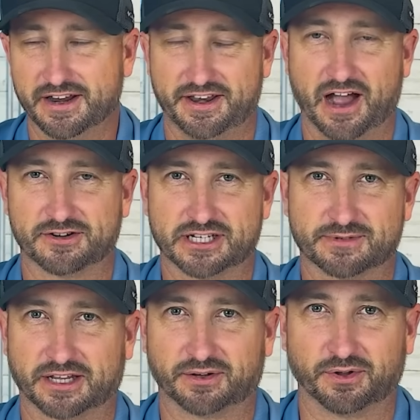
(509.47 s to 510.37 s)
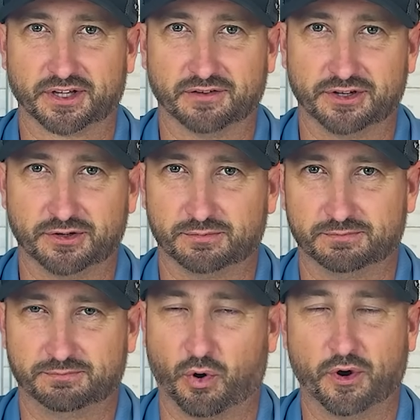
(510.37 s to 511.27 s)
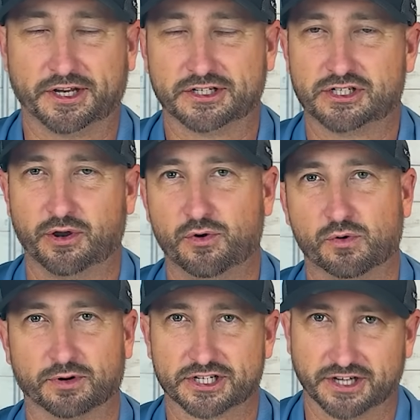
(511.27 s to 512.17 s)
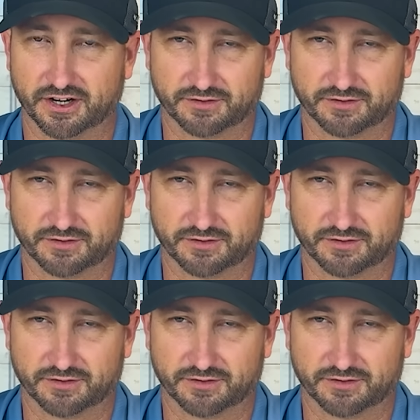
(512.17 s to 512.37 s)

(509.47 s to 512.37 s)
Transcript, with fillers: now it seems like they're only giving you 0.2%